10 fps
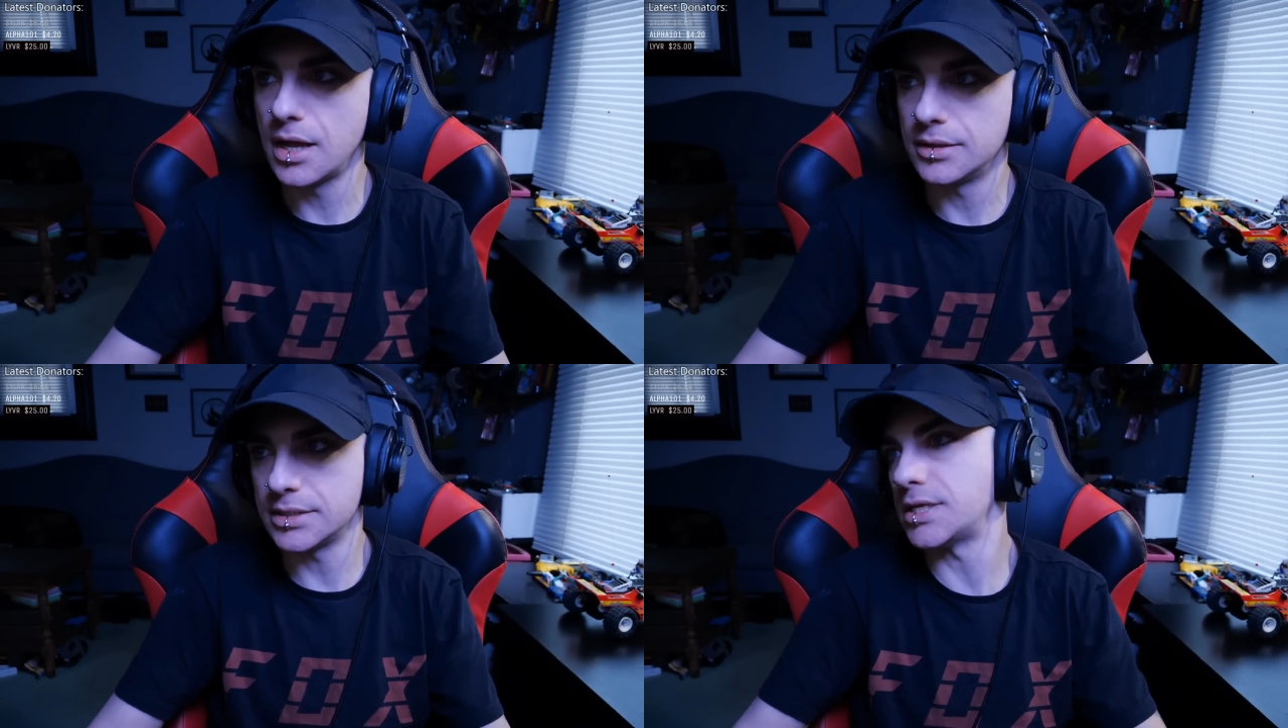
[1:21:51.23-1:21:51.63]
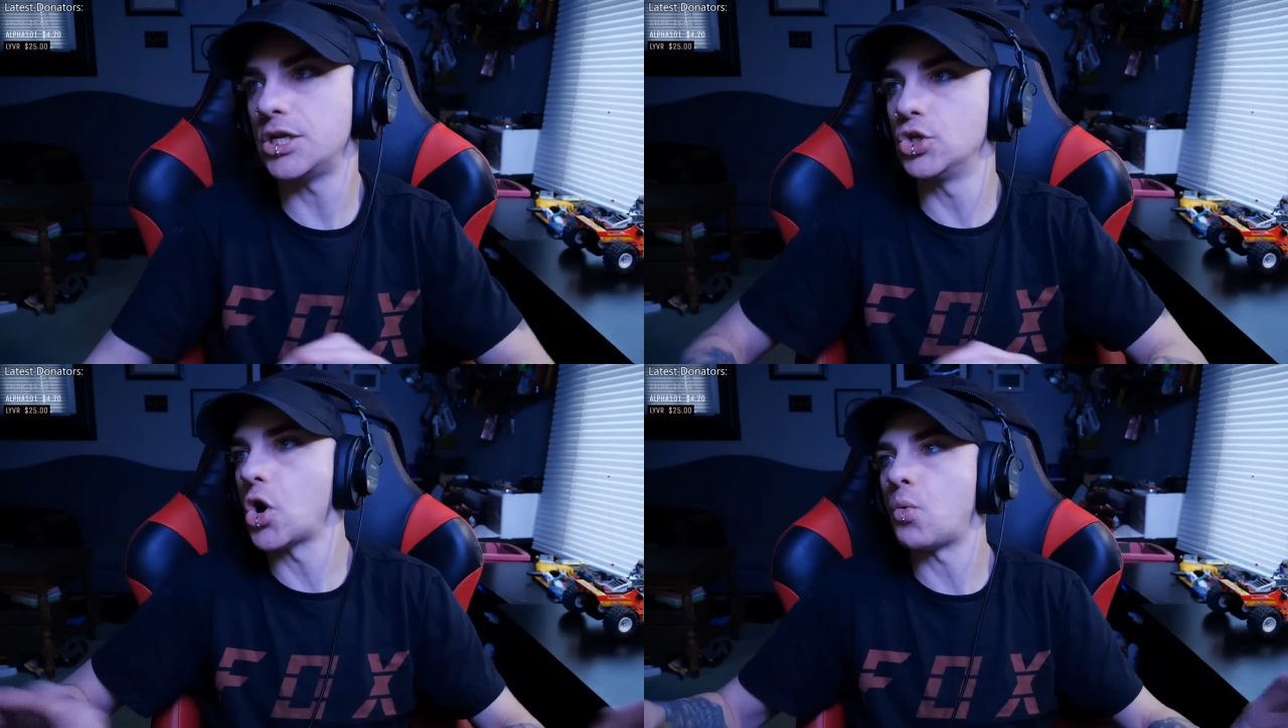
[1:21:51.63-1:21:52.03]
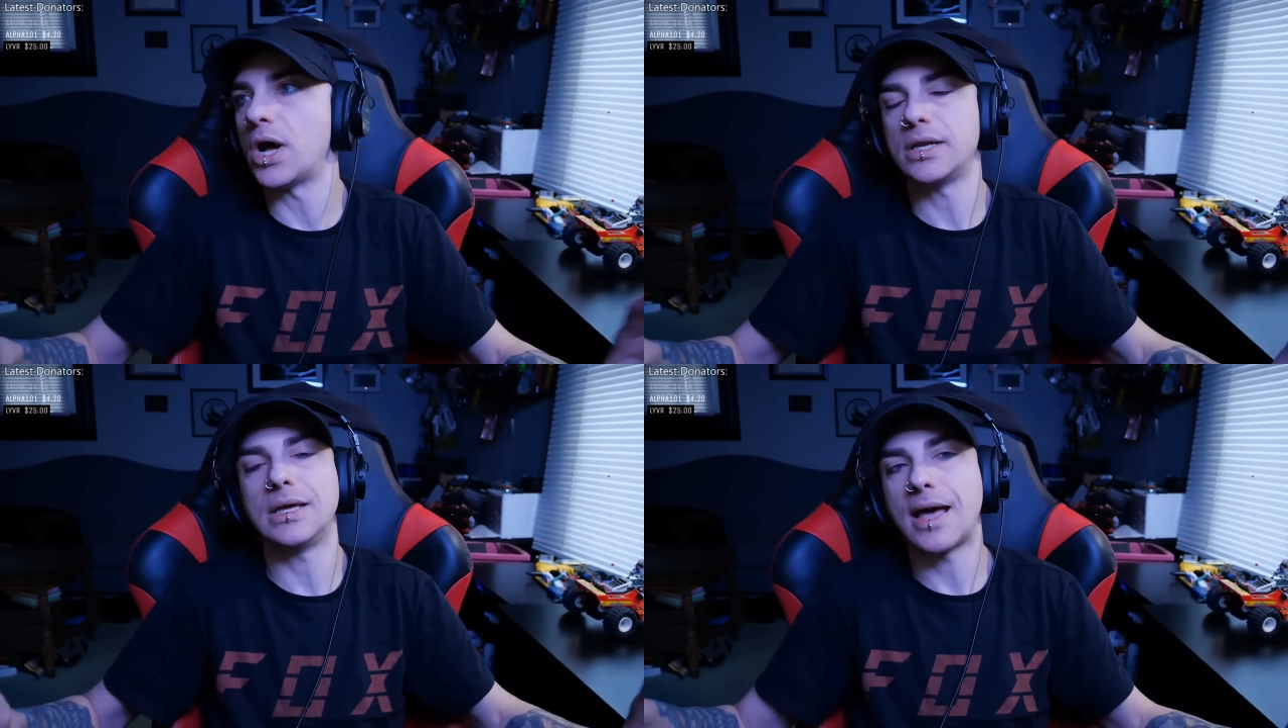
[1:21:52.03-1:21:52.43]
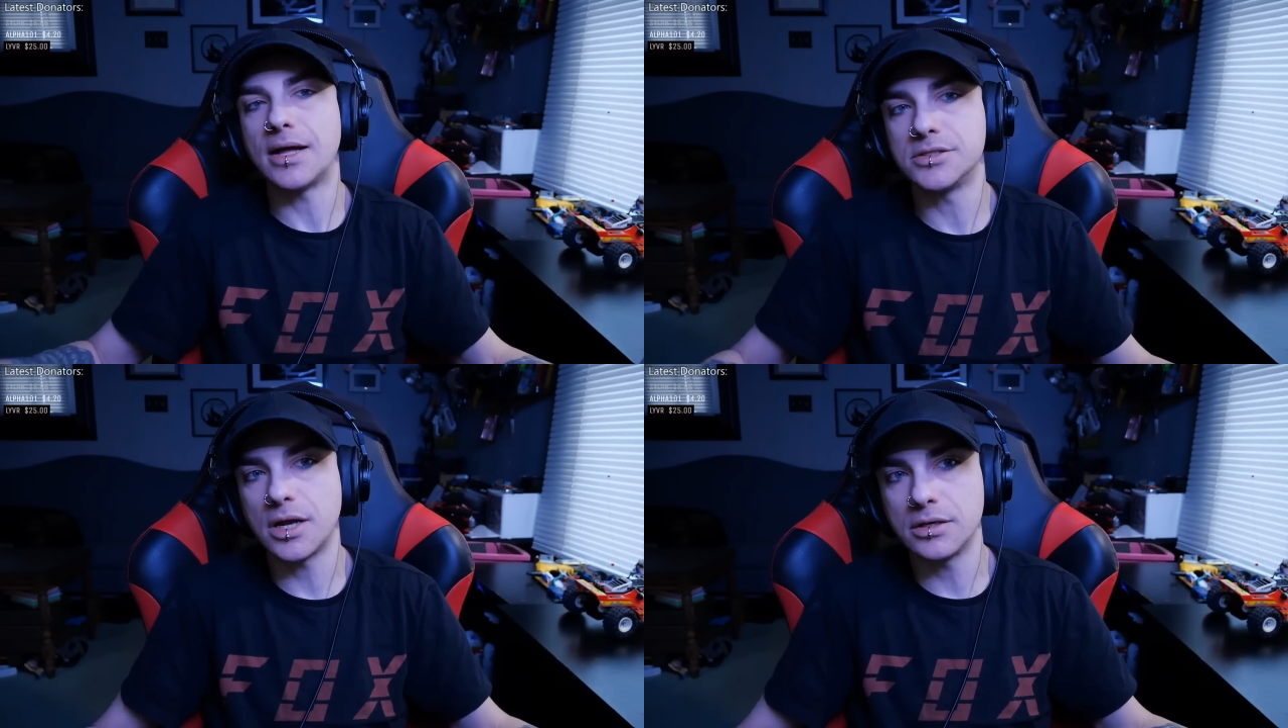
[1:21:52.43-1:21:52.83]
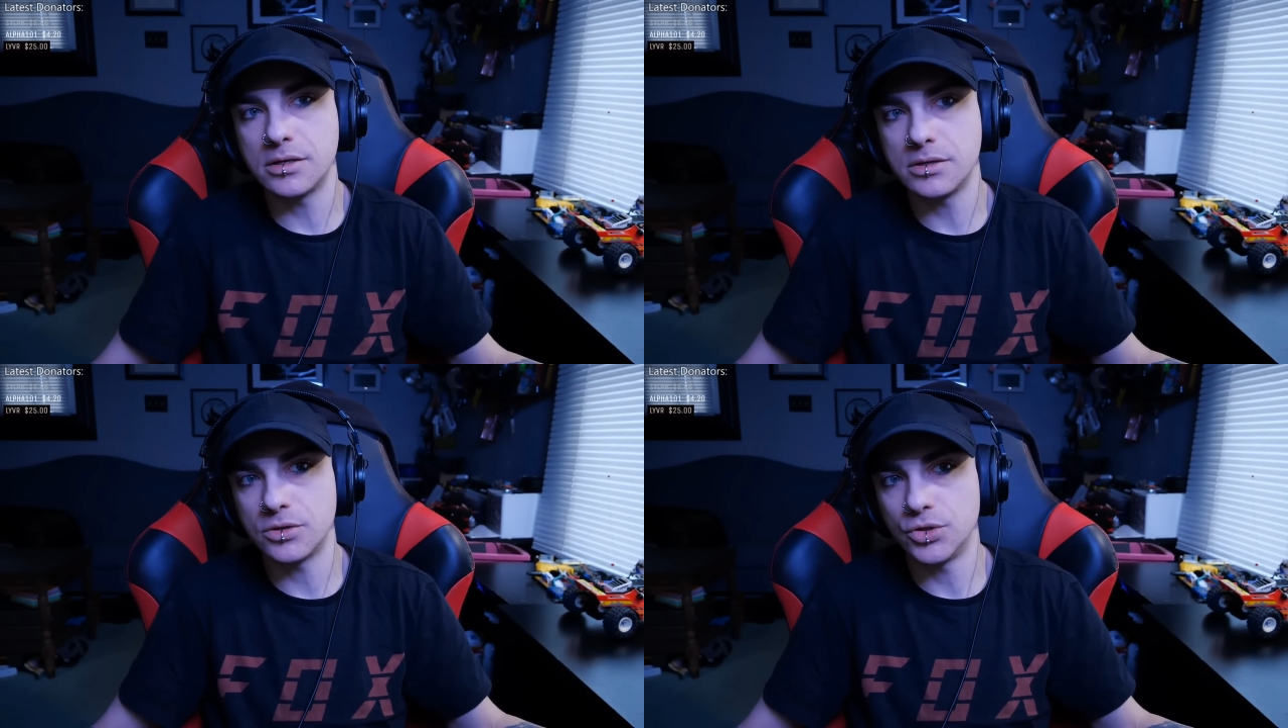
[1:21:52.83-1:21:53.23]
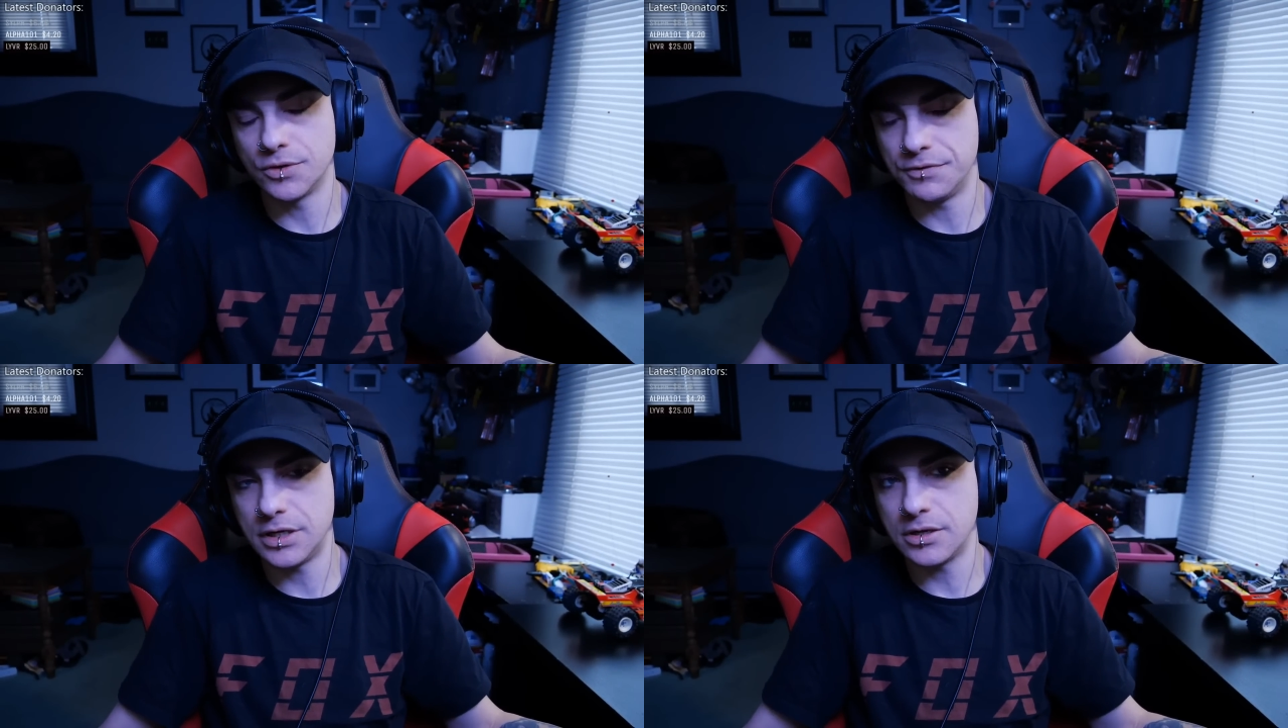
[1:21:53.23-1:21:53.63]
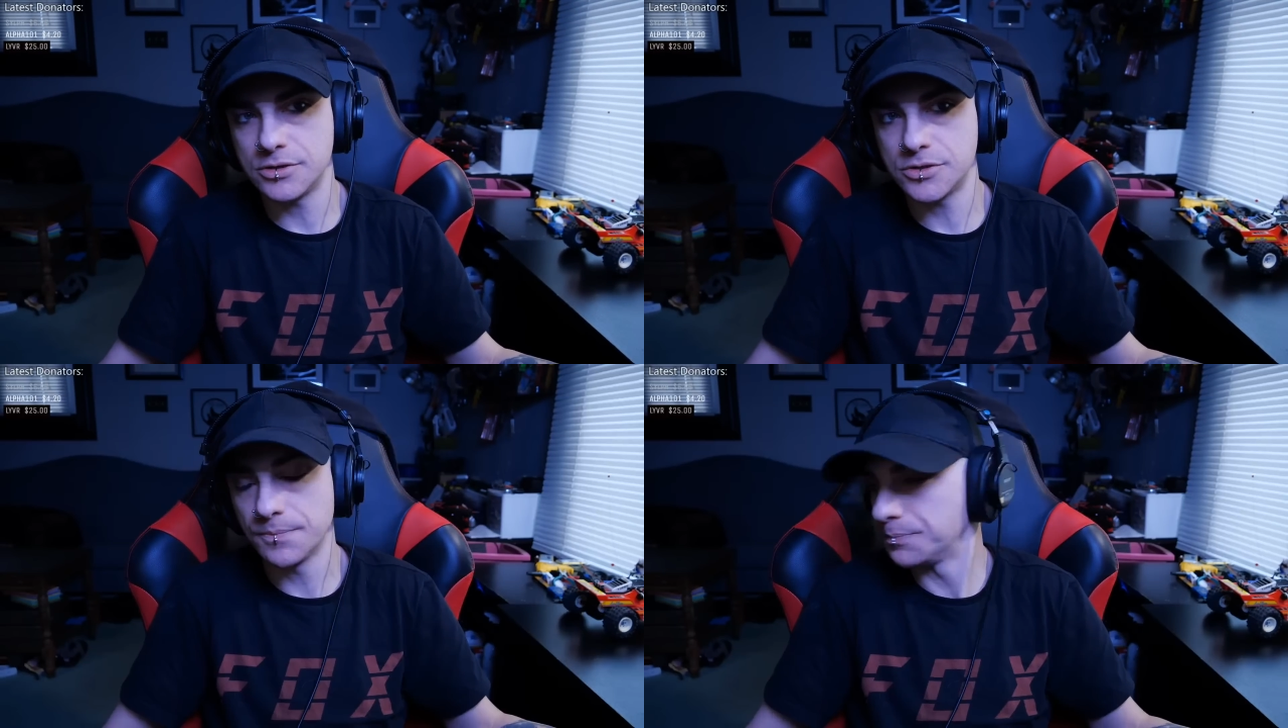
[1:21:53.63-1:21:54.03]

let's say you don't want any ads on your videos,